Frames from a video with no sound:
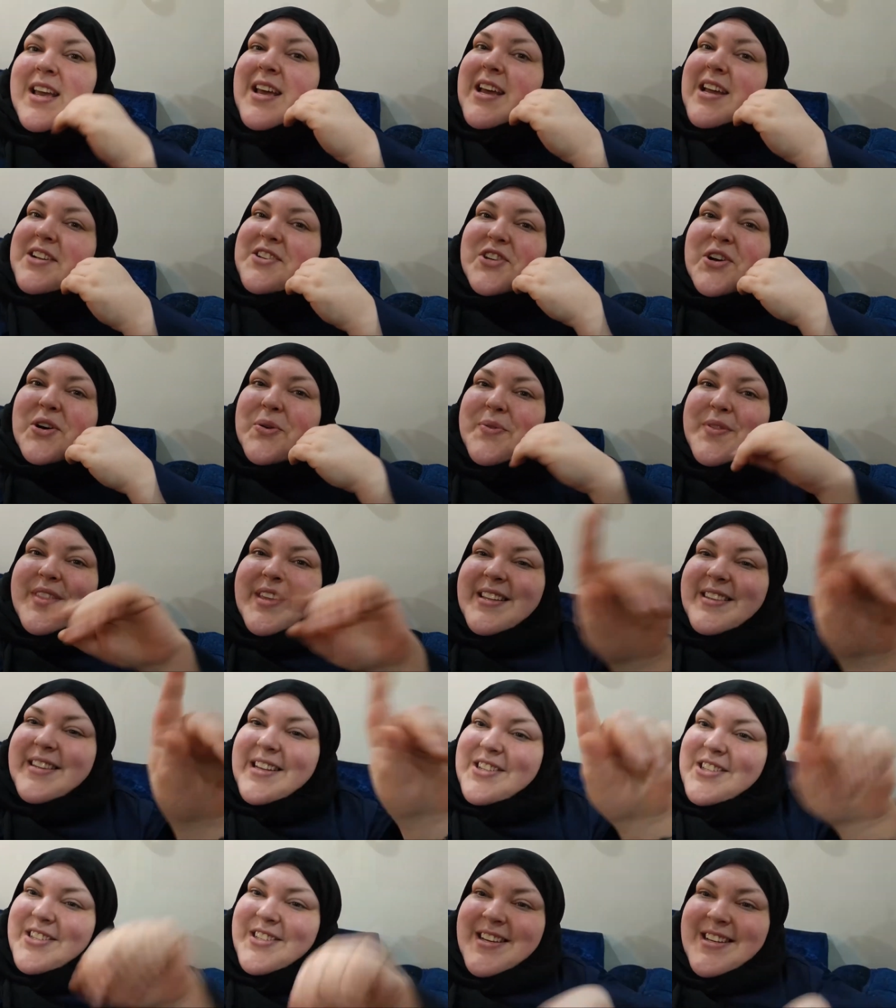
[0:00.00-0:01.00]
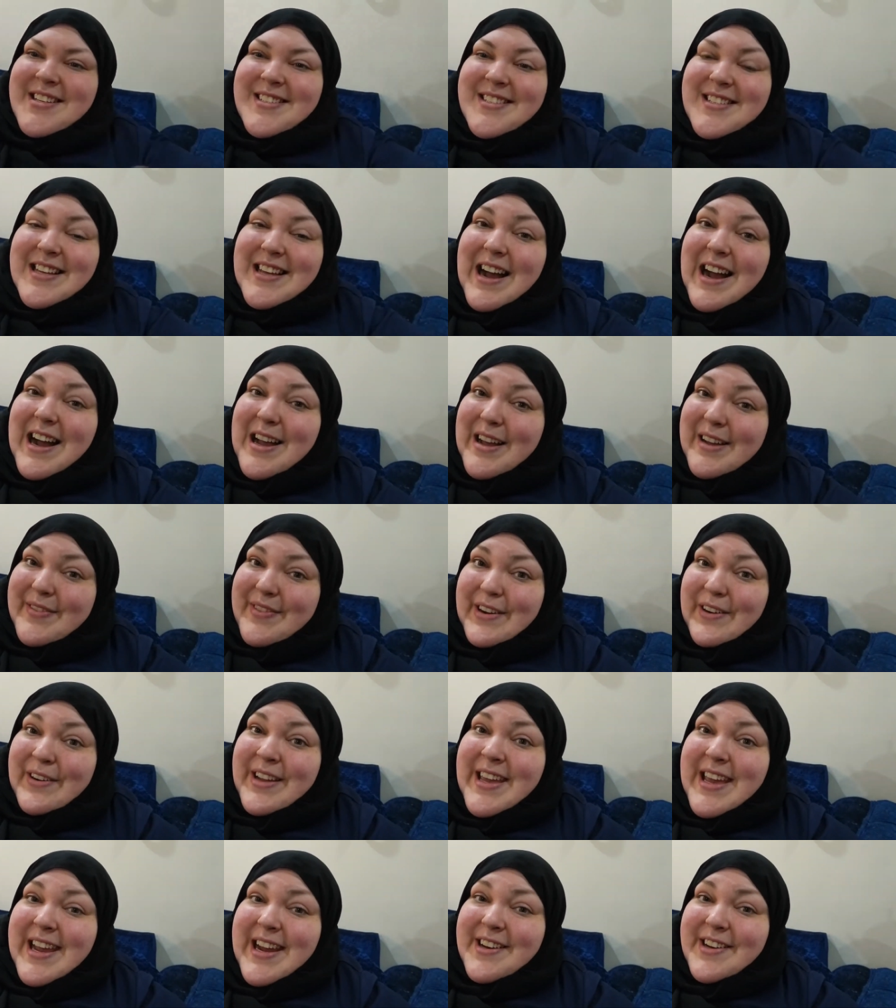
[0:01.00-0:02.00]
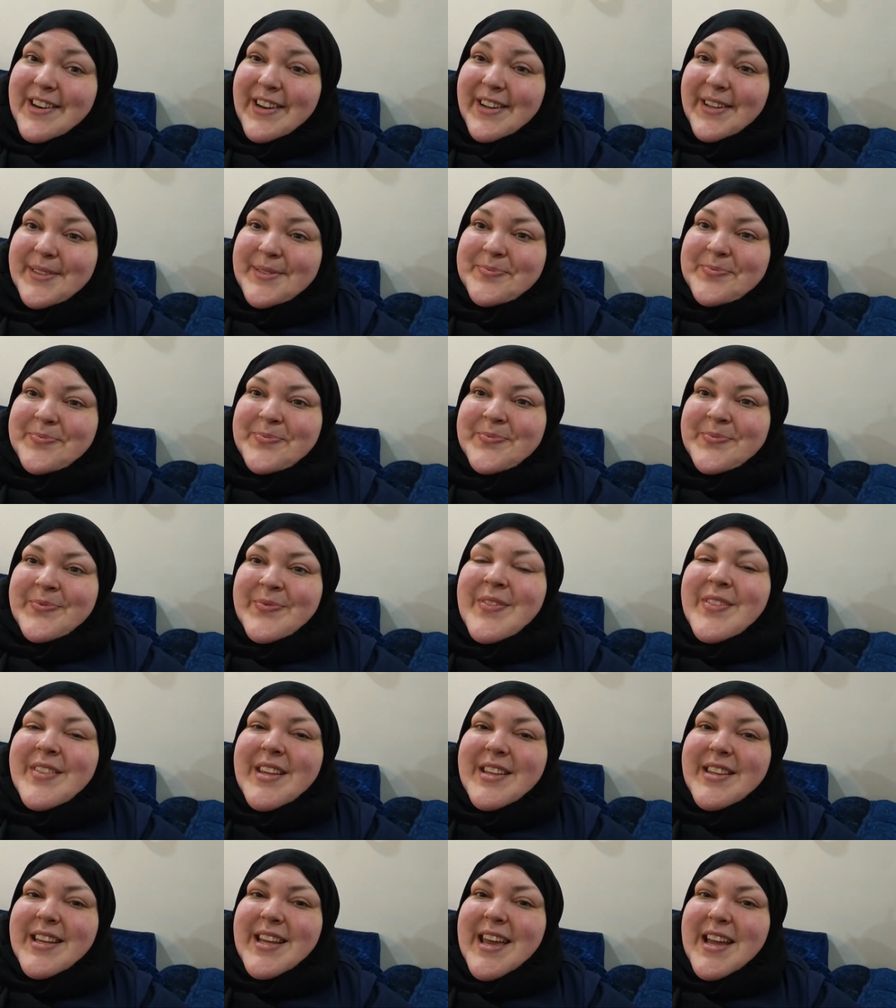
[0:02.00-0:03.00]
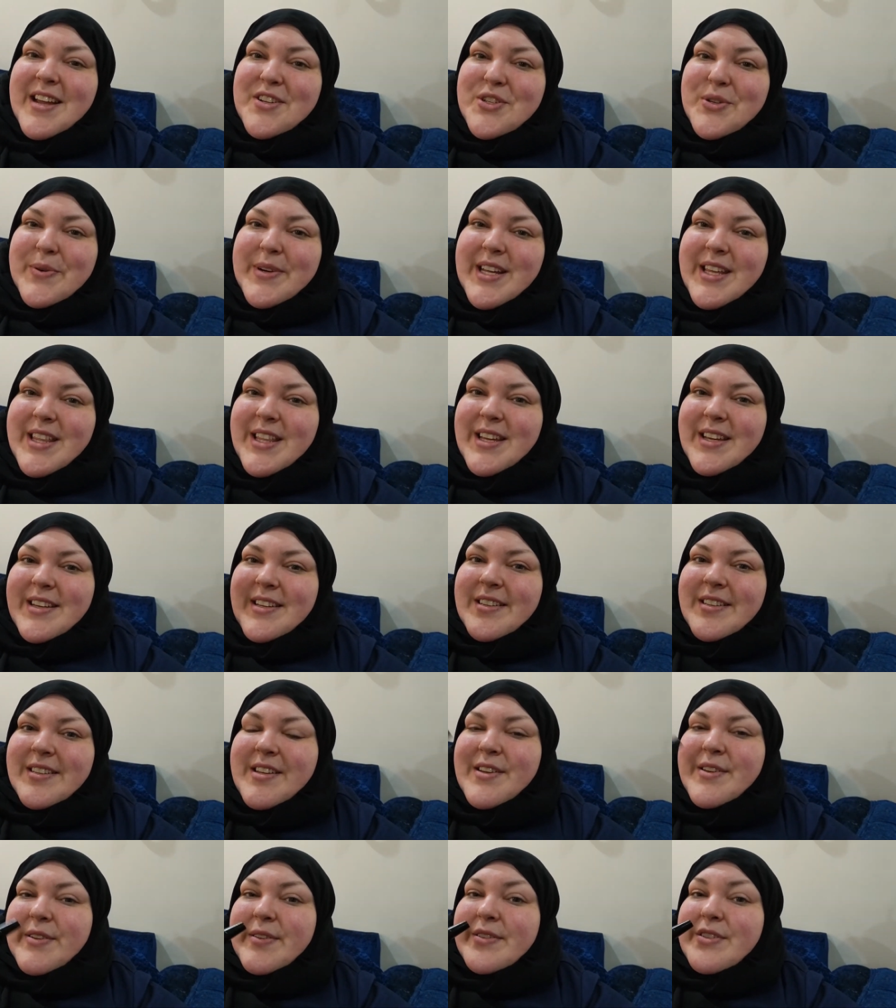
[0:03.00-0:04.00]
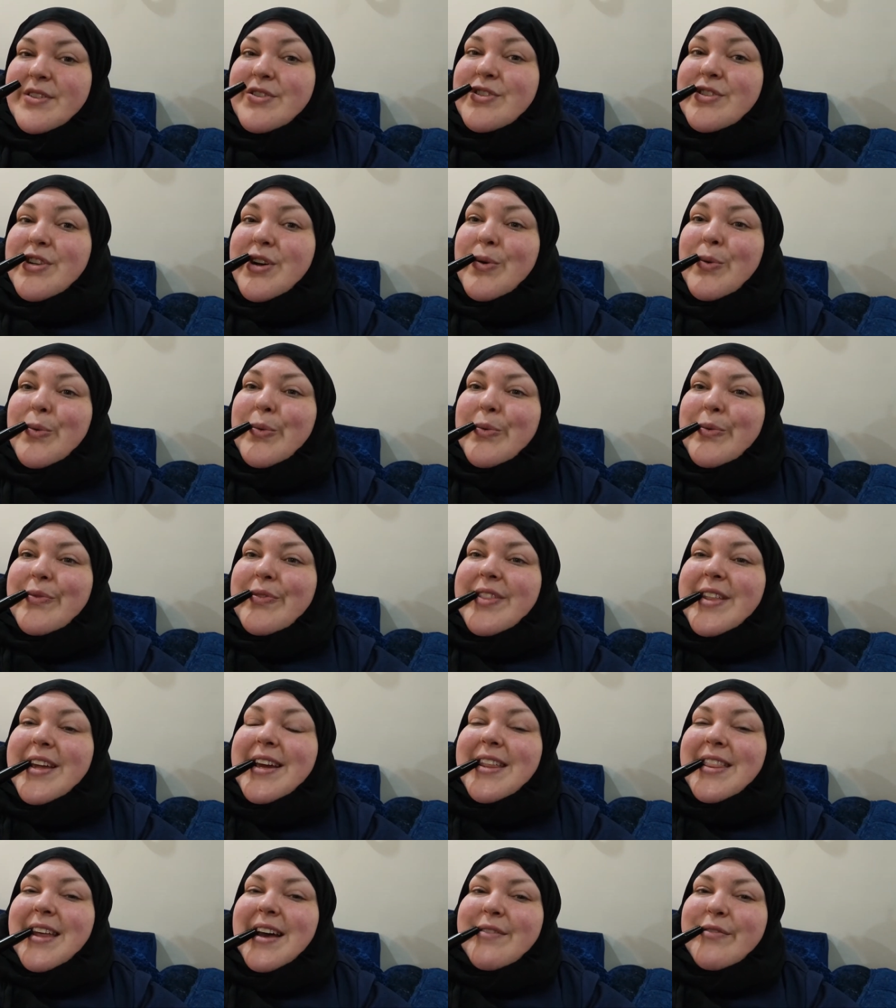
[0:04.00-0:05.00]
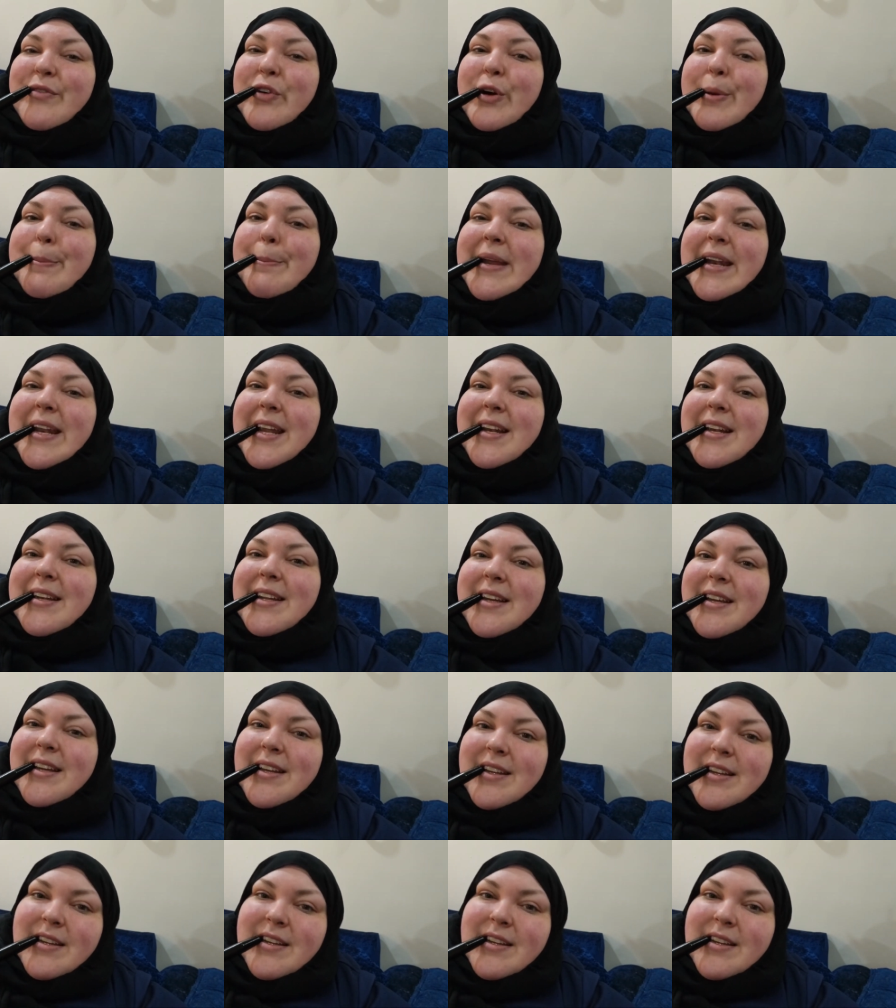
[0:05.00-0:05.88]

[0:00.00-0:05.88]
And don't think that just because uh, they're in Canada that they can't do anything. Don't think that for a minute.